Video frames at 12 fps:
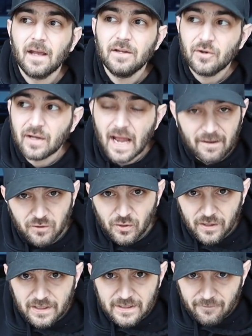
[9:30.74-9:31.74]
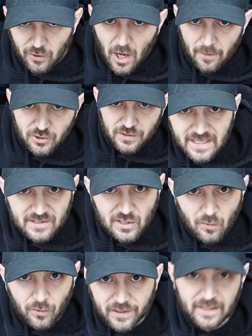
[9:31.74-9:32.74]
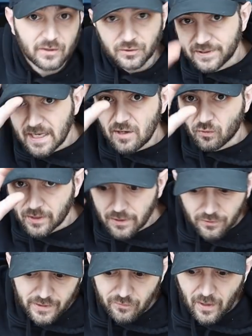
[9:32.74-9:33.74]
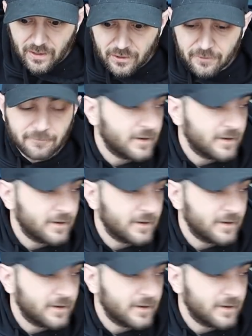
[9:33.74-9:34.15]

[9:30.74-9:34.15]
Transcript: you're gonna have to look into different options. Denso only. It'll say literally right on the